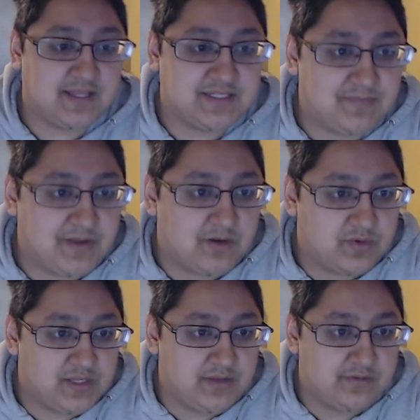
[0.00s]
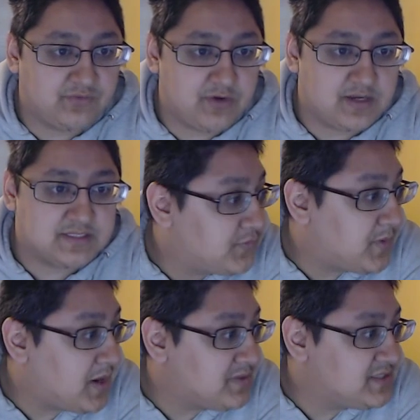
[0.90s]
that's a better one to use for Nox. So for
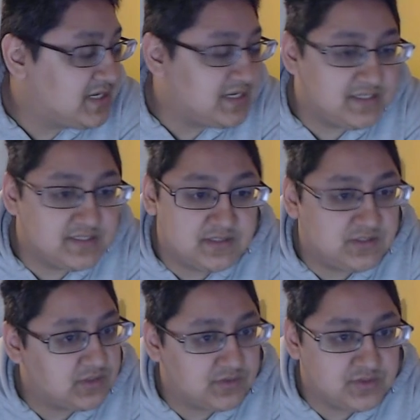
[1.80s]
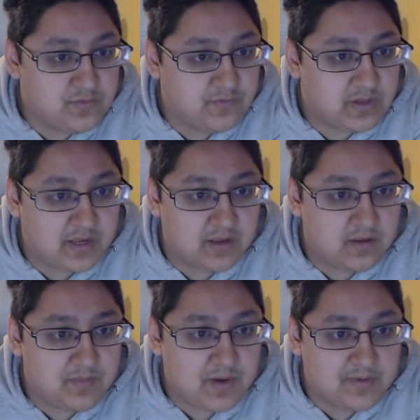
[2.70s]
property settings, it just shows you were like
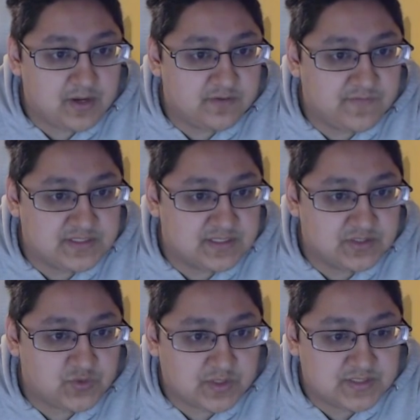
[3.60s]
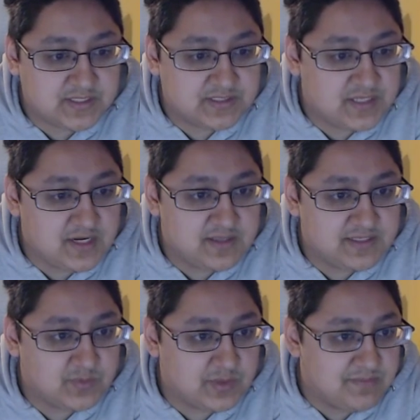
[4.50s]
uh, property interface settings, shortcut settings. None of
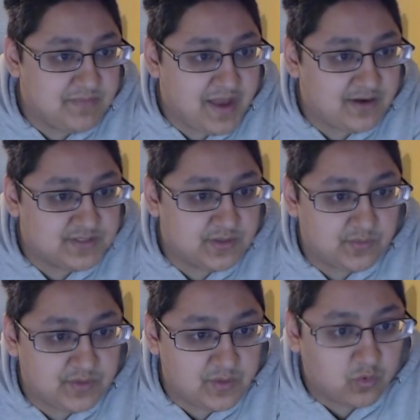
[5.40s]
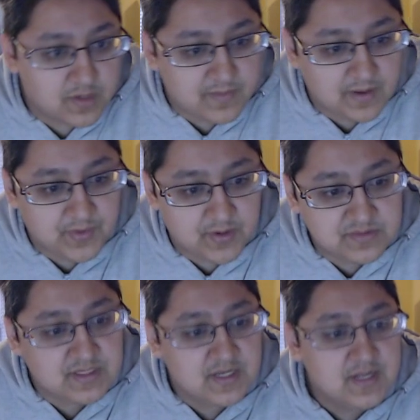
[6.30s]
these really matter, so don't really worry about
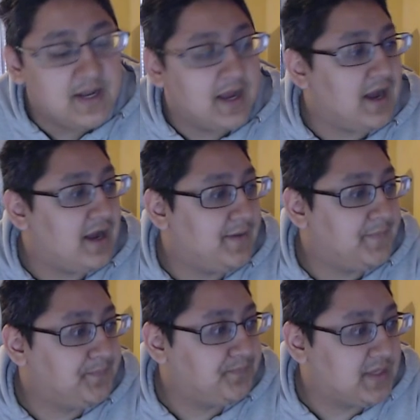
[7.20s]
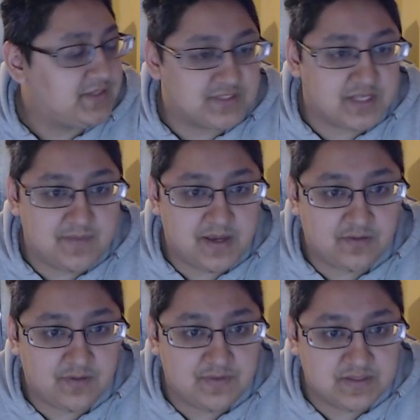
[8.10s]
those. Um, it's just gonna
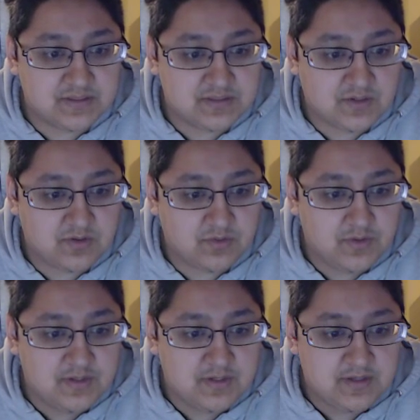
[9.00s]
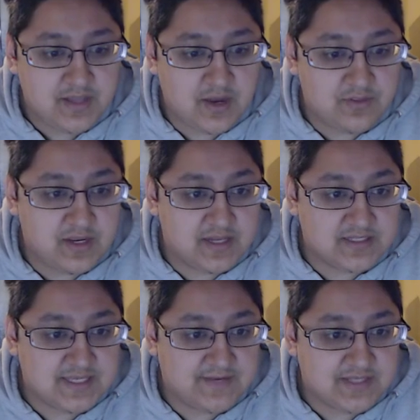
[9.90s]
matter on these. So now then you
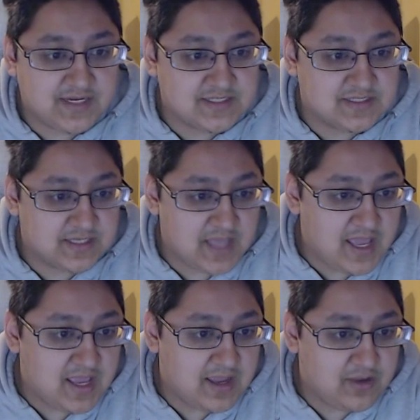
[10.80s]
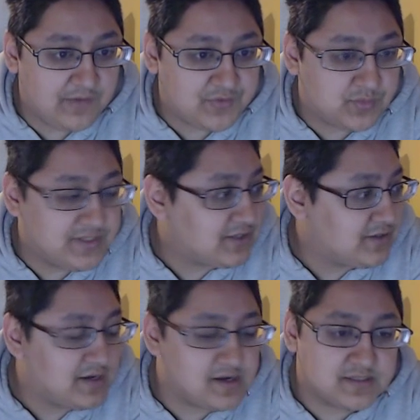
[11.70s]
hit save settings and say, hey, you have to
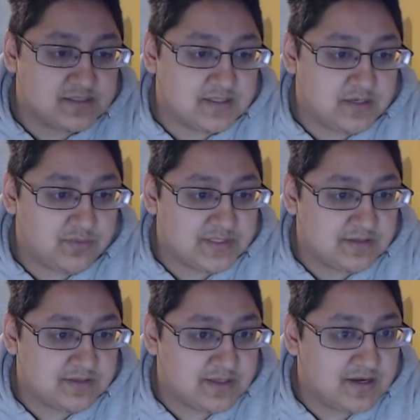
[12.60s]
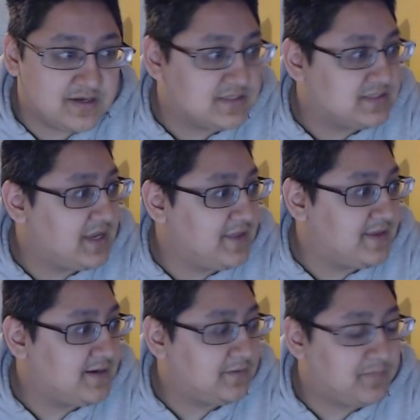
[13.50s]
restart Nox, and then you restart the Nox, and
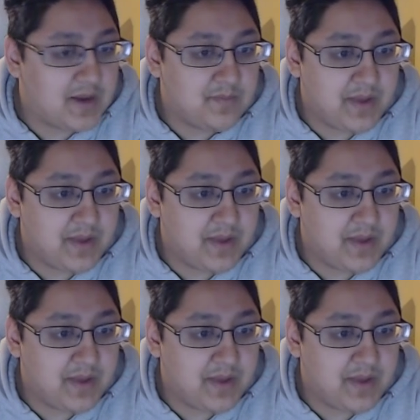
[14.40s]
then it'll pop